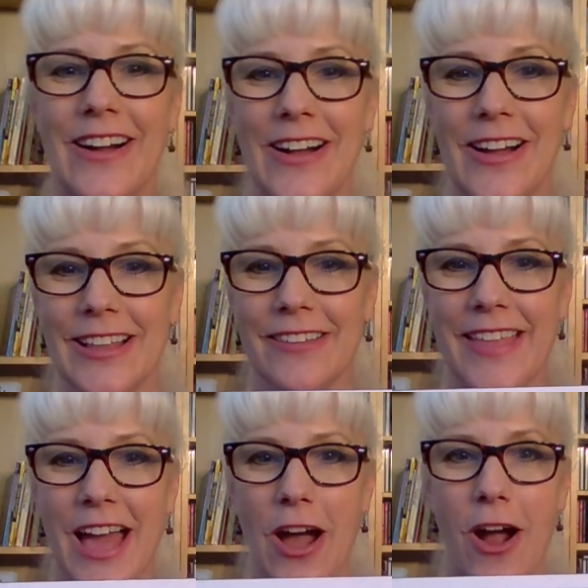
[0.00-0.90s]

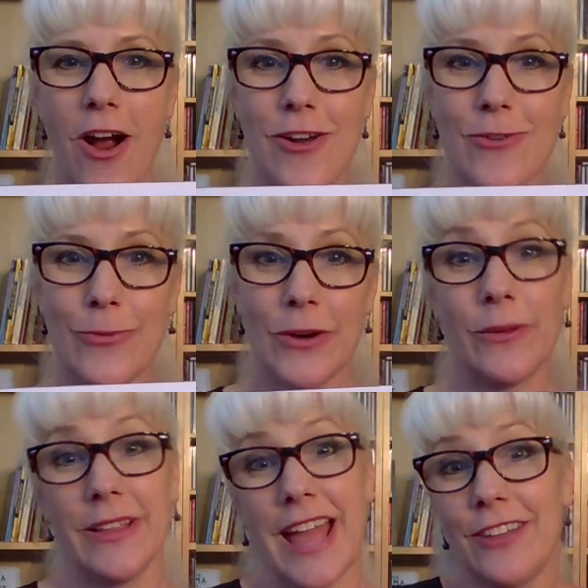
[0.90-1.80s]
All that hard
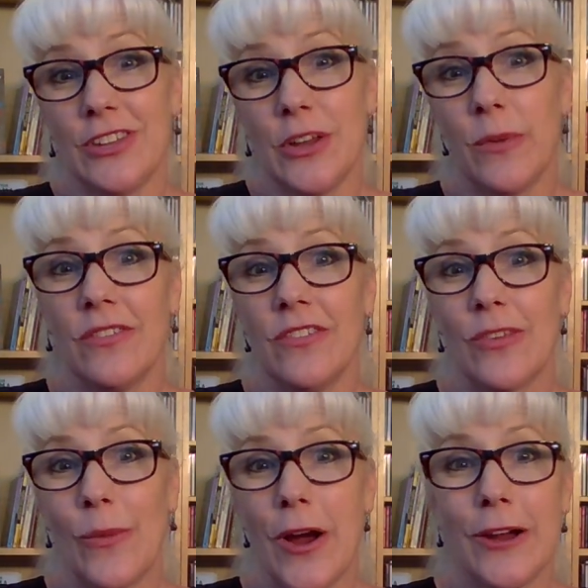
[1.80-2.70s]
work. Well, actually, it wasn't
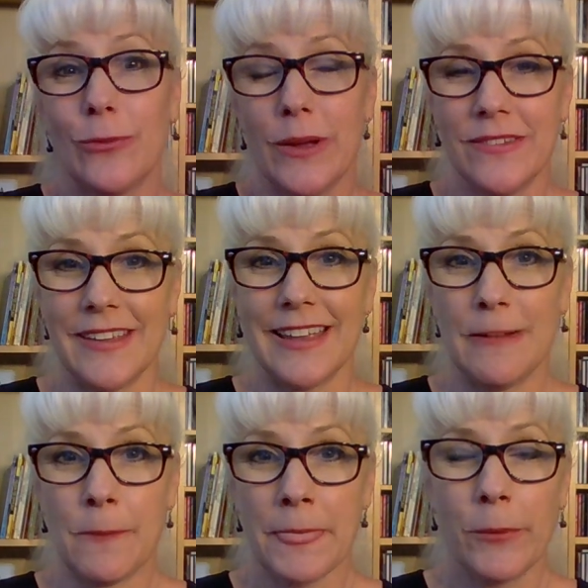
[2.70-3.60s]
so hard, was
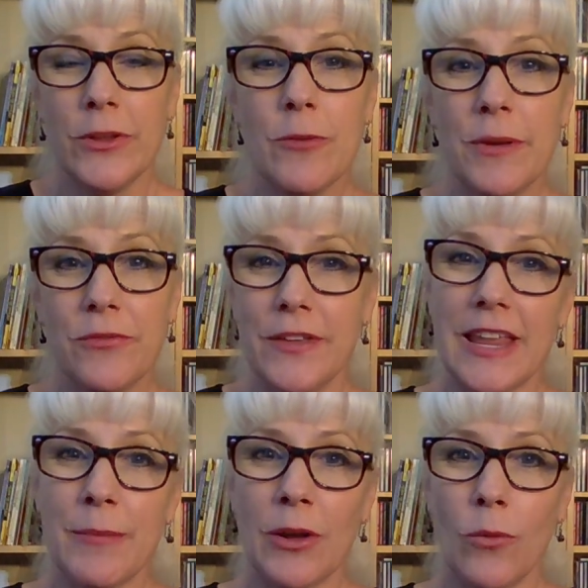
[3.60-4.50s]
it? When you put
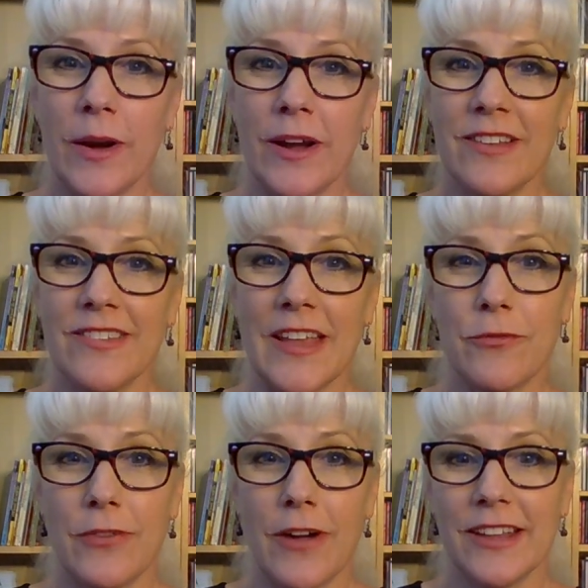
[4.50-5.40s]
phonemic awareness
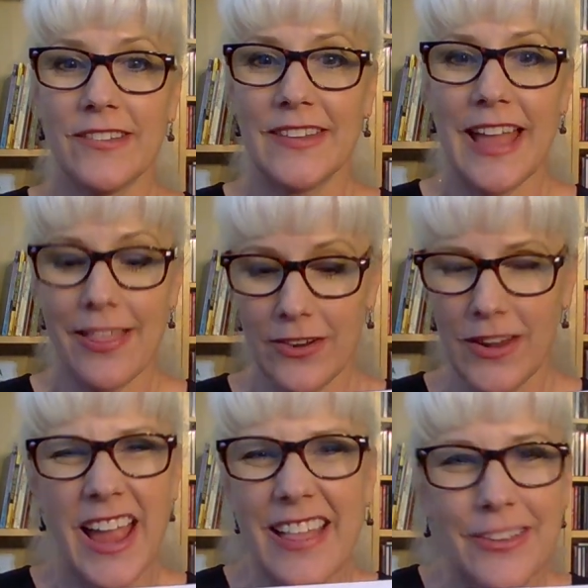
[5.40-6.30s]
and phonics
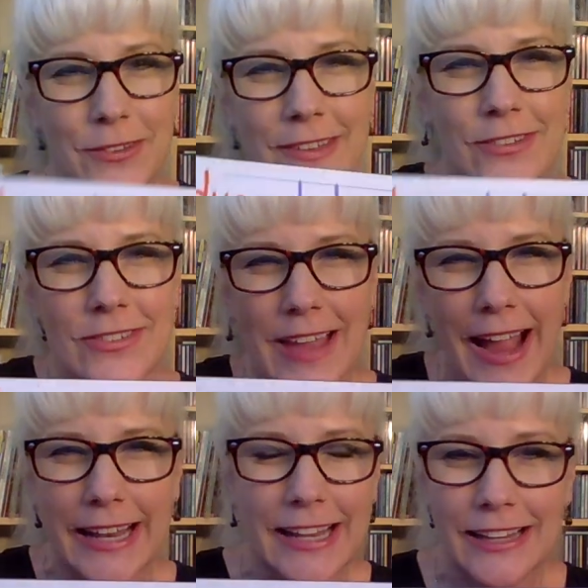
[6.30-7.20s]
together, there's such
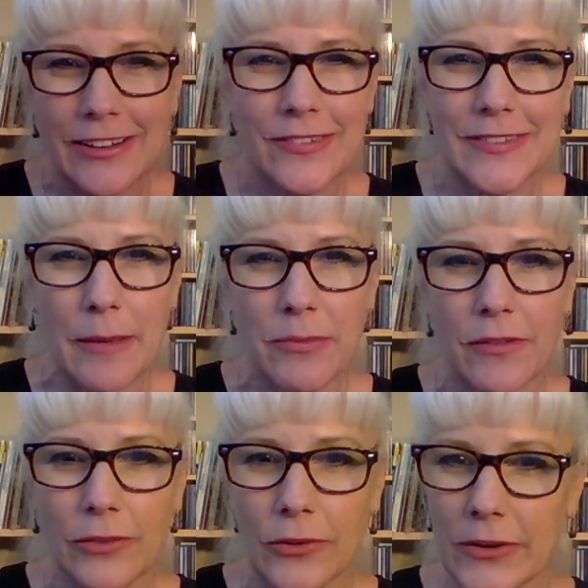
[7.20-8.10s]
tiny little
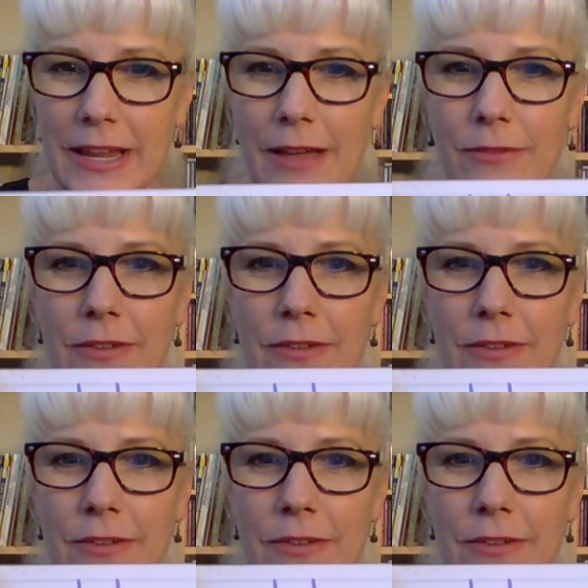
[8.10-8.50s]
steps of learning.